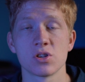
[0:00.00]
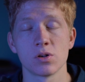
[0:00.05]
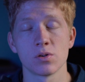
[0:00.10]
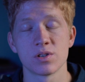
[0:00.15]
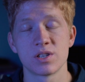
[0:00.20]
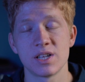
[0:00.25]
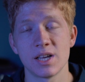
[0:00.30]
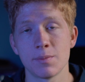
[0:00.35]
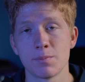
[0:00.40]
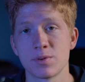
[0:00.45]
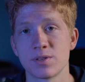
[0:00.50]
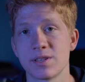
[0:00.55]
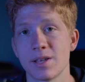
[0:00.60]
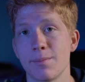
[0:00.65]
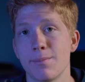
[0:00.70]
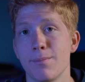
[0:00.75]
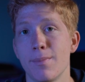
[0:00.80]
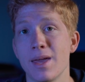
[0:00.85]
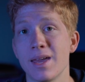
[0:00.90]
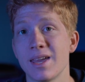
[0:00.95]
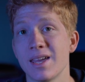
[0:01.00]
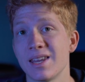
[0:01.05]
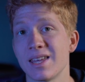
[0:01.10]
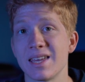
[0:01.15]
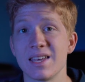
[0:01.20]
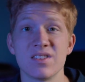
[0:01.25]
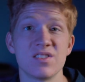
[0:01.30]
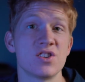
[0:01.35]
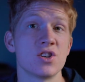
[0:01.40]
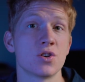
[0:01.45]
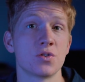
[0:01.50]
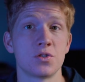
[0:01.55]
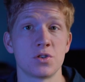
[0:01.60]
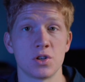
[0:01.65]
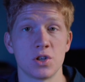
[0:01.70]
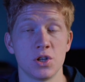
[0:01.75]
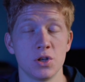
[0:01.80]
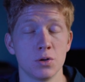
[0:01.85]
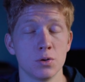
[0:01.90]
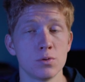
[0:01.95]
little tips that make it easier
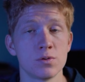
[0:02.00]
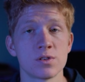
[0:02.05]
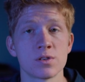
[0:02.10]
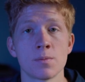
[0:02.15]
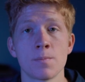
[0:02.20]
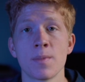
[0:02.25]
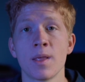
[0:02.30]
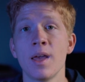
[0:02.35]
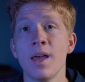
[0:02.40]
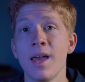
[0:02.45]
to use.